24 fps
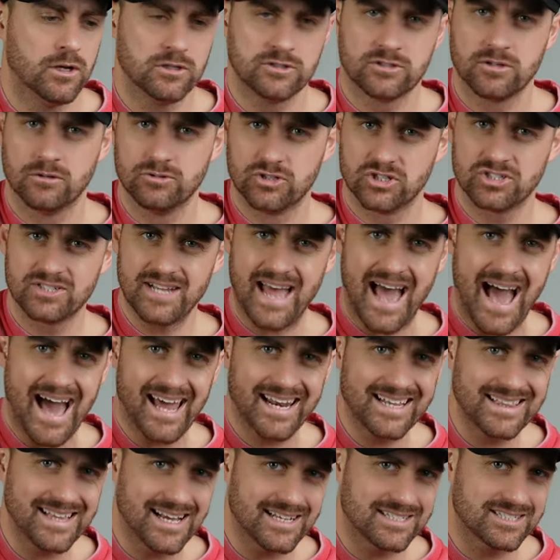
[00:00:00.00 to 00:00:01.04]
So just
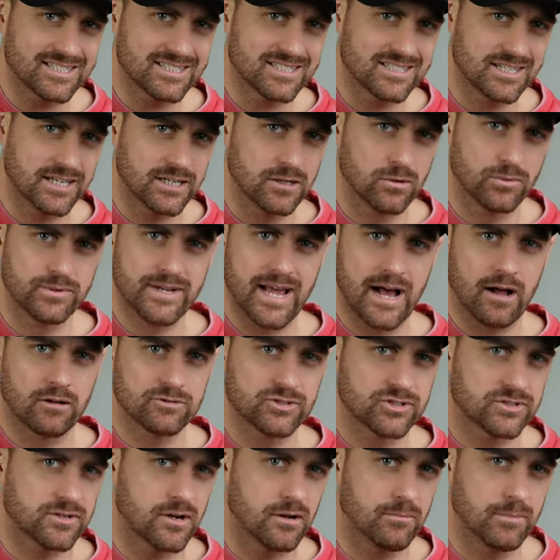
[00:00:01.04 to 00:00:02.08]
adding that single down
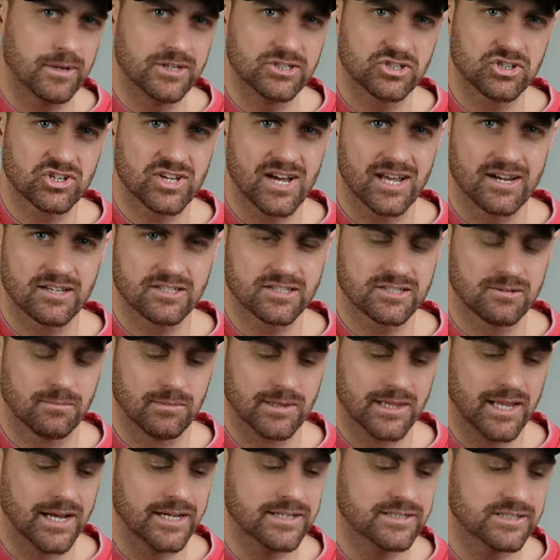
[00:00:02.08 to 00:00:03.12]
strum and just kind of
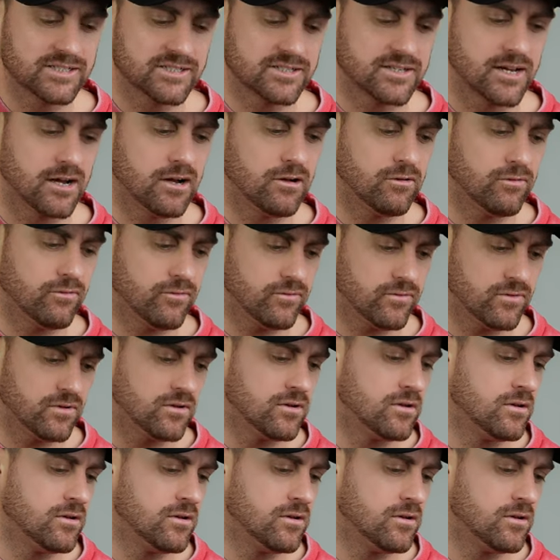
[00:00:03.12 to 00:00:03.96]
some light stuff.